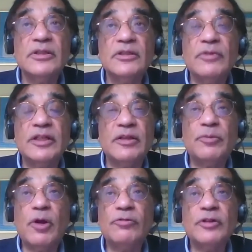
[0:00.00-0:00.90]
when the
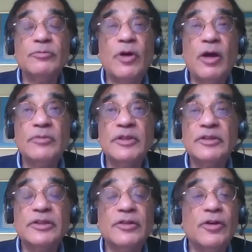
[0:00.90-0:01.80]
Prophet
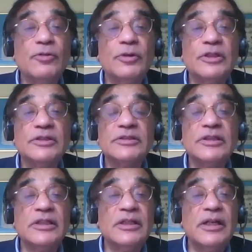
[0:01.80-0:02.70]
Muhammad, was
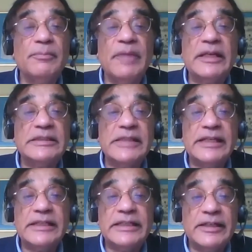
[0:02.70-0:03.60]

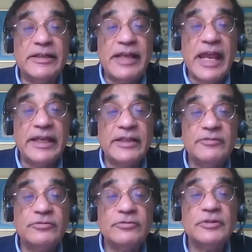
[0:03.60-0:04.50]
meditating in a
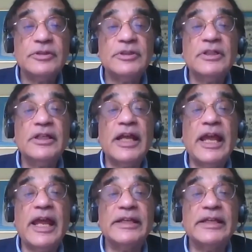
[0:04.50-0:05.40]
cave
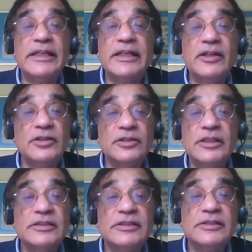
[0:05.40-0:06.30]
and he heard
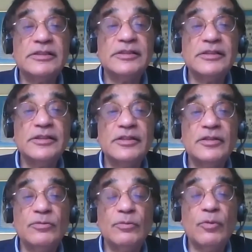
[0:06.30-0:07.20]
this
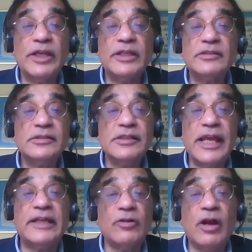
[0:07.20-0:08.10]
voice,
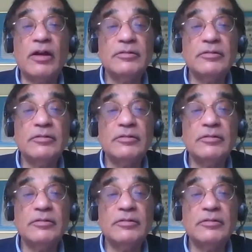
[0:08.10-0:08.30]
Iqra